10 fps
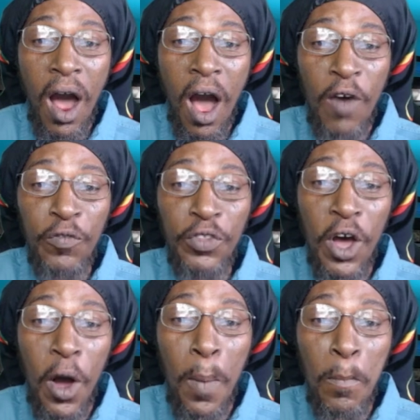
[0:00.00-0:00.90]
of
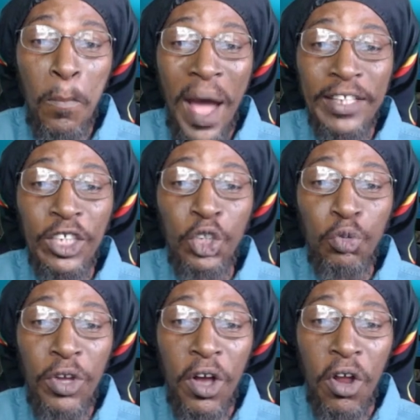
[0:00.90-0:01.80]
the
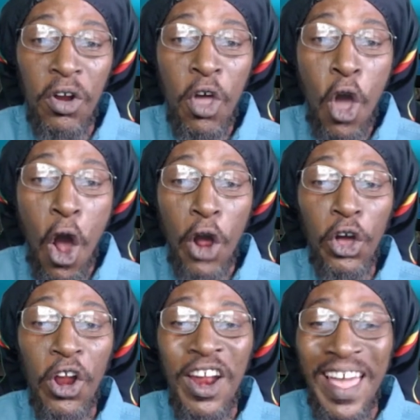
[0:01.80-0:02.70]
magisterial or
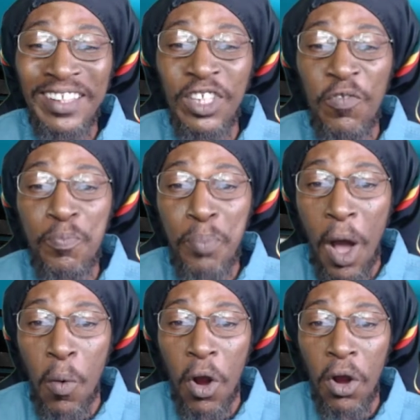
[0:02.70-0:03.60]
collective
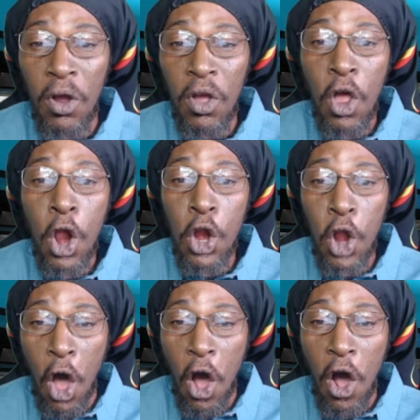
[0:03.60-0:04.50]
power,
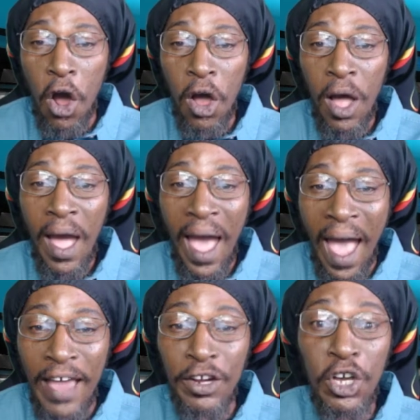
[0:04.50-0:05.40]
law,
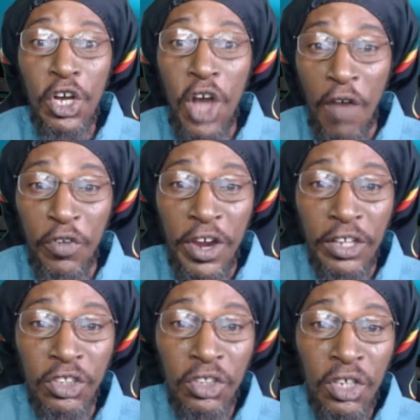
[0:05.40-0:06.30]
and
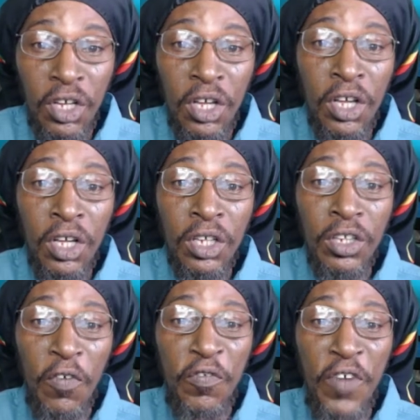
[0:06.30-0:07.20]
governance.
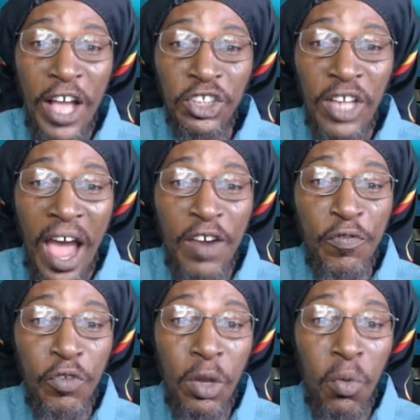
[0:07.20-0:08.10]
The fascide
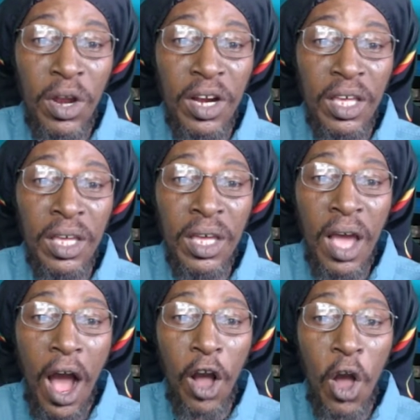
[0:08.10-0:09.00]
frequently
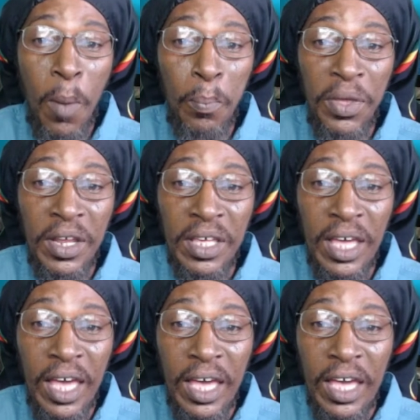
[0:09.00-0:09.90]

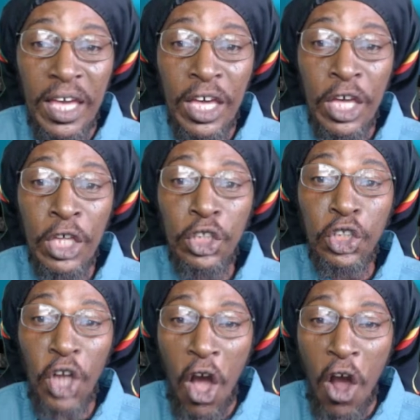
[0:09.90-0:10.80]
accompany a
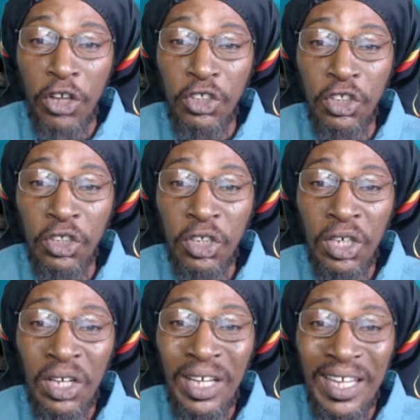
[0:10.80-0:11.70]
charge
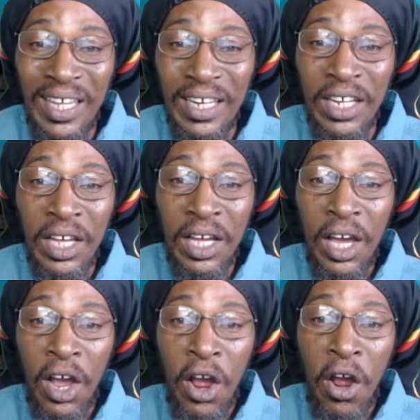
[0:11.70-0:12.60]
in
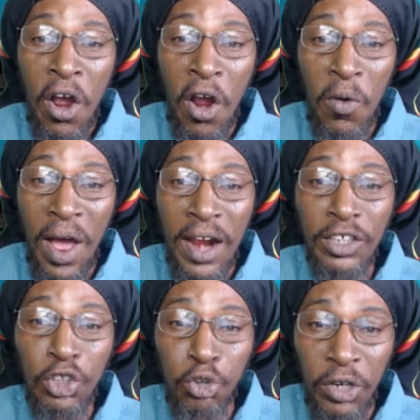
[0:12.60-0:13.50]

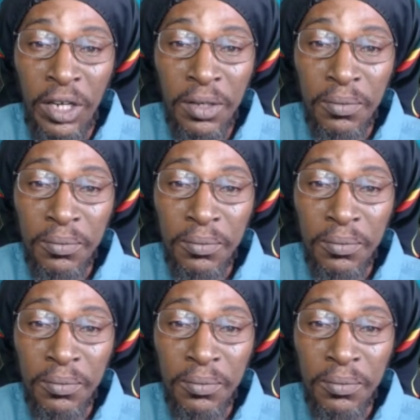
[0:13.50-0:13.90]
heraldry.